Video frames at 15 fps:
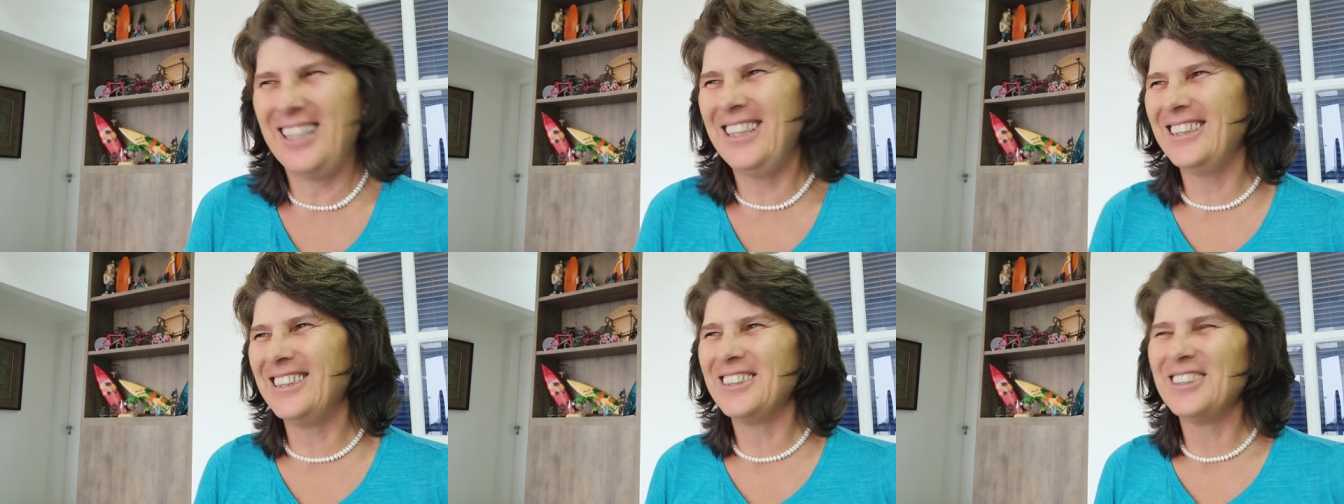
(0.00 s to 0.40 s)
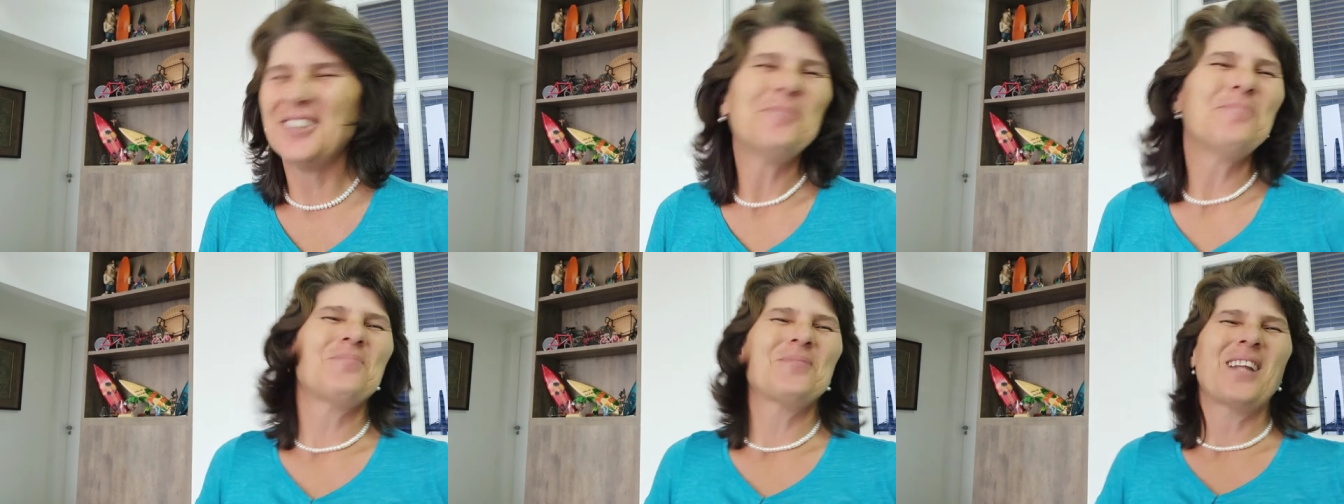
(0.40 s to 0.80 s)
I
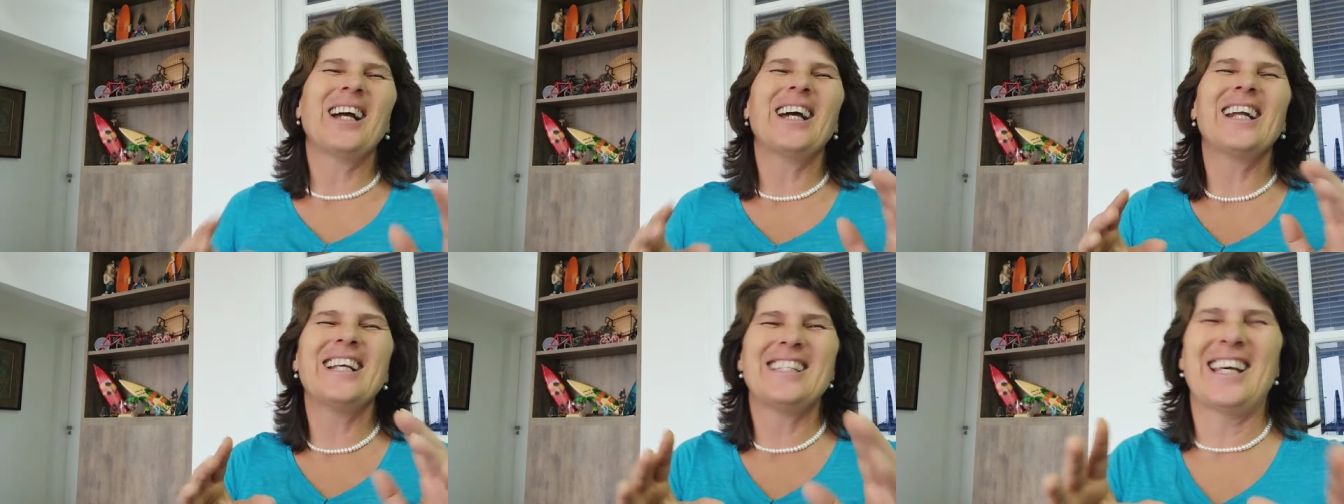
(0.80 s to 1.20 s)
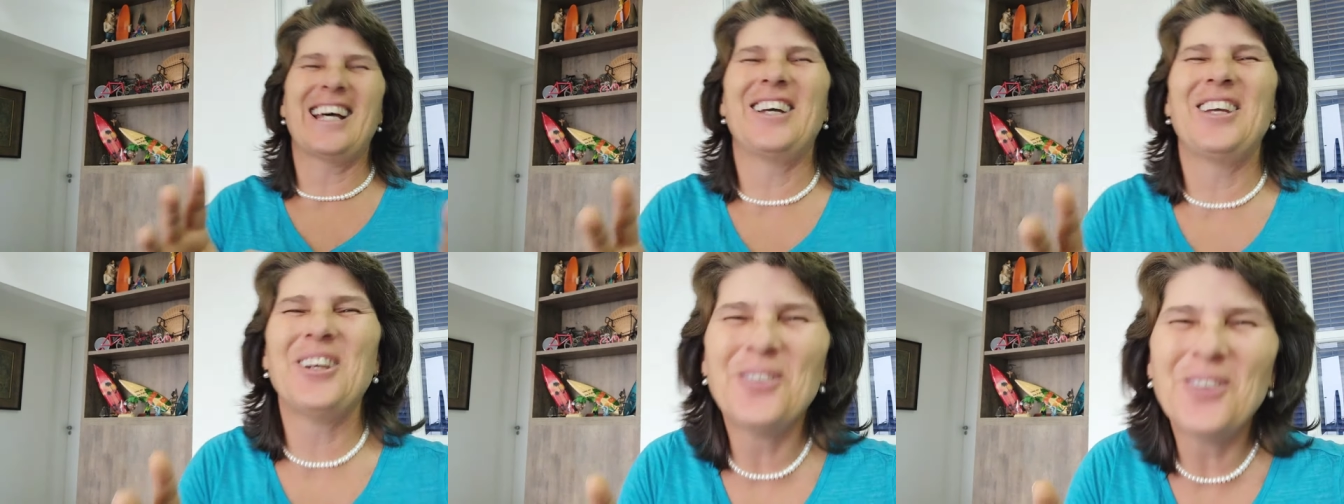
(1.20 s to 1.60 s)
gotta
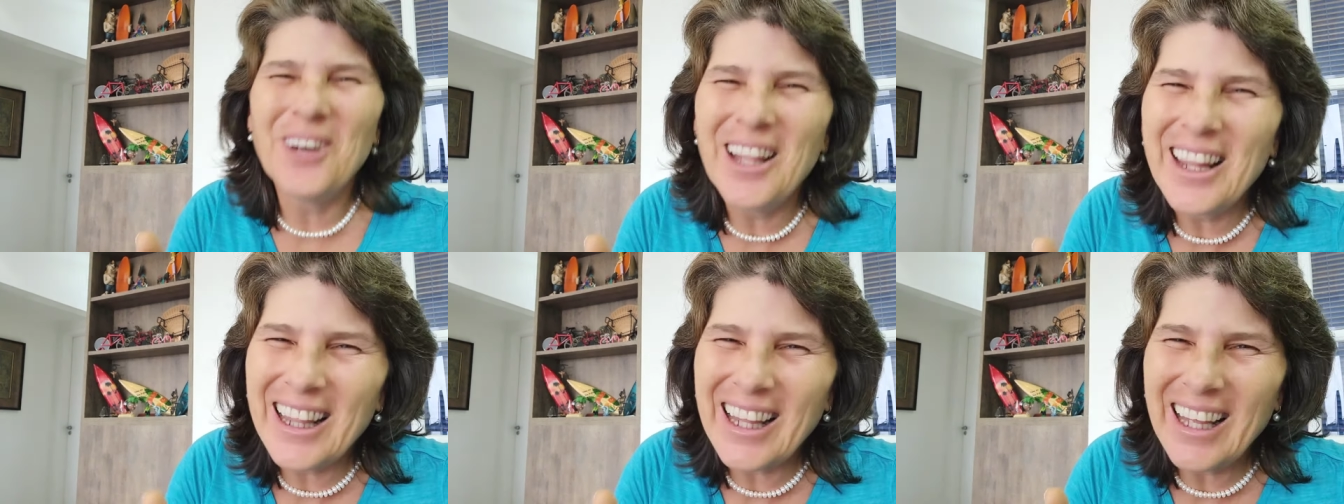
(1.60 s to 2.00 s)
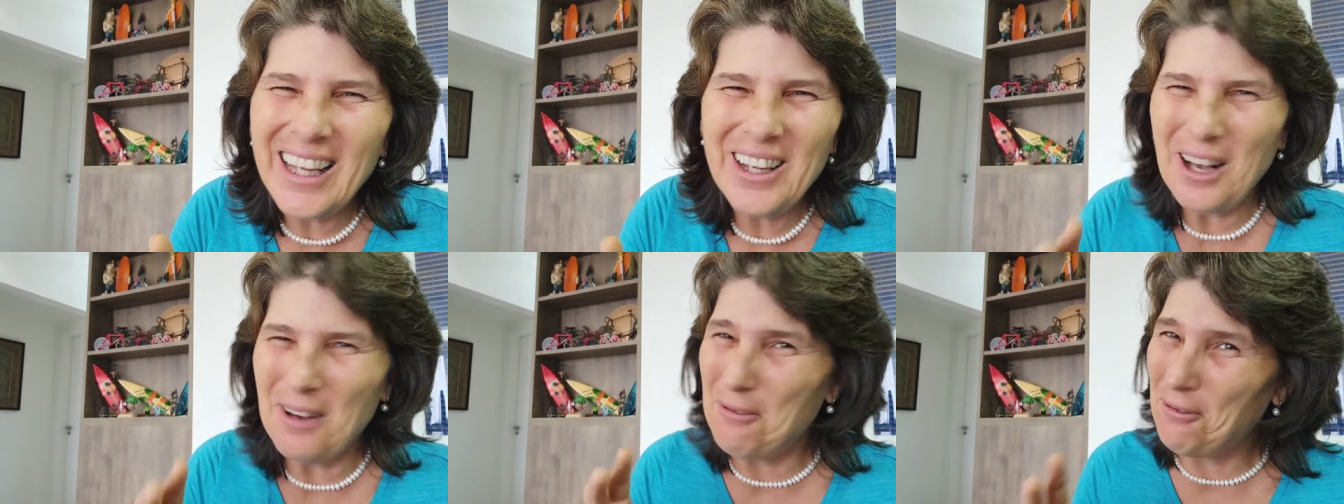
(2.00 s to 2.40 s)
tell you one
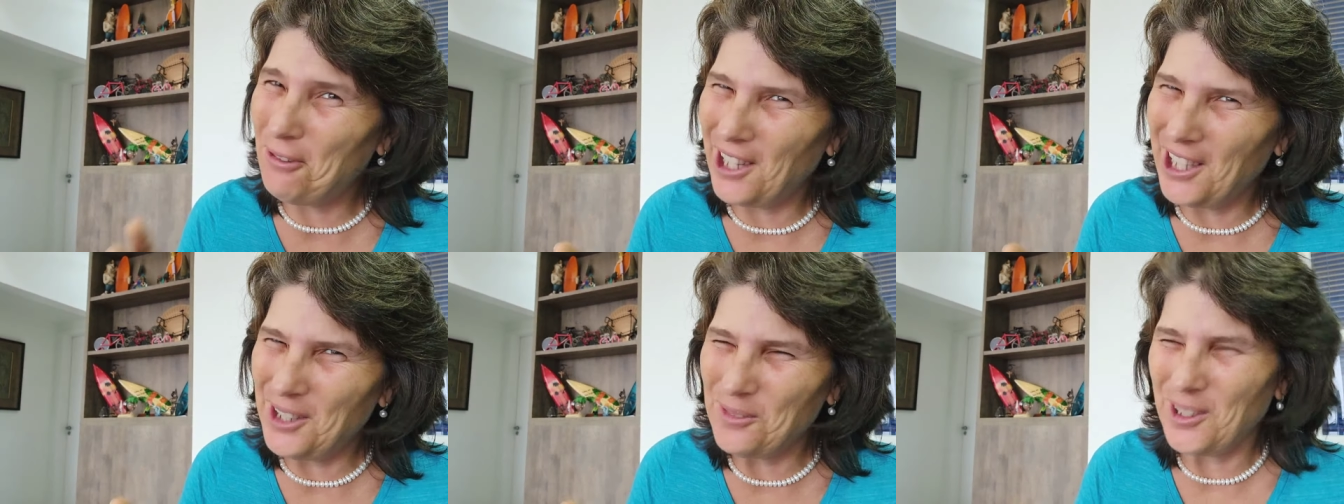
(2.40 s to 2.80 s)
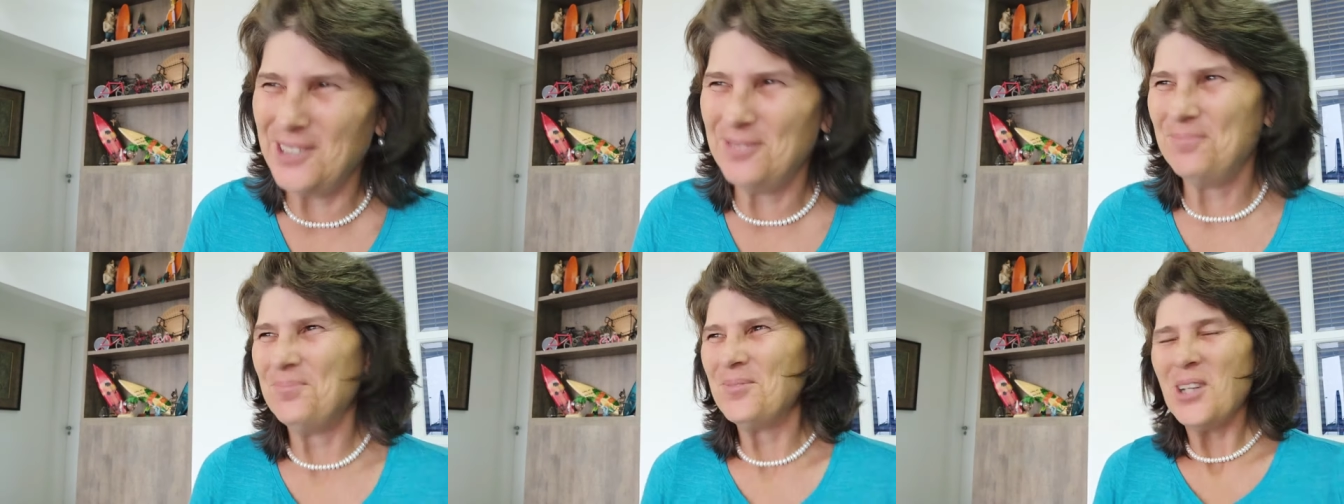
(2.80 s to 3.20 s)
thing, a funny
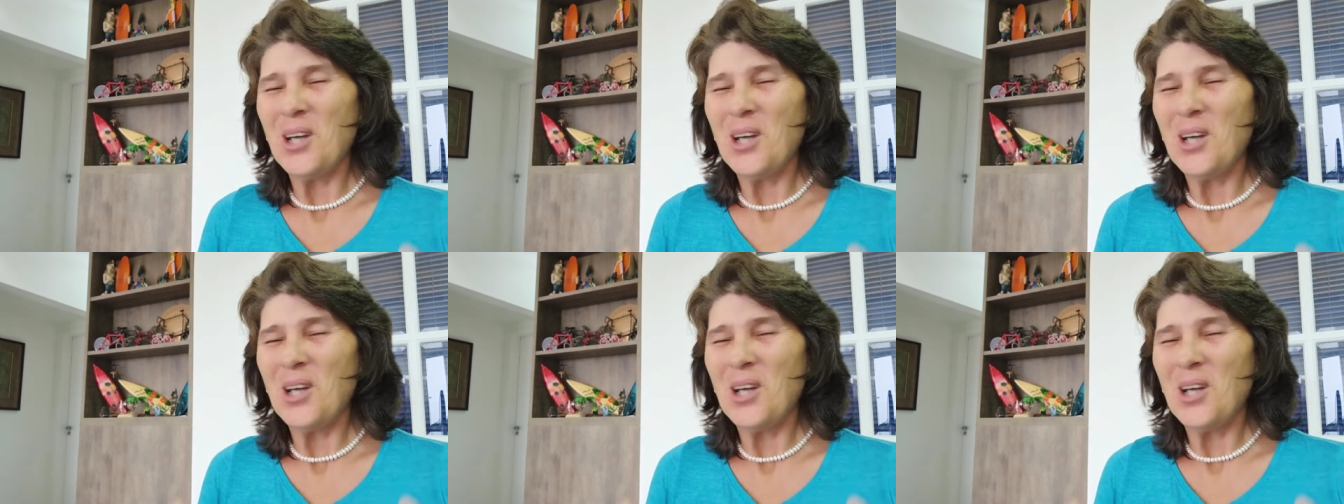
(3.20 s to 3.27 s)
one.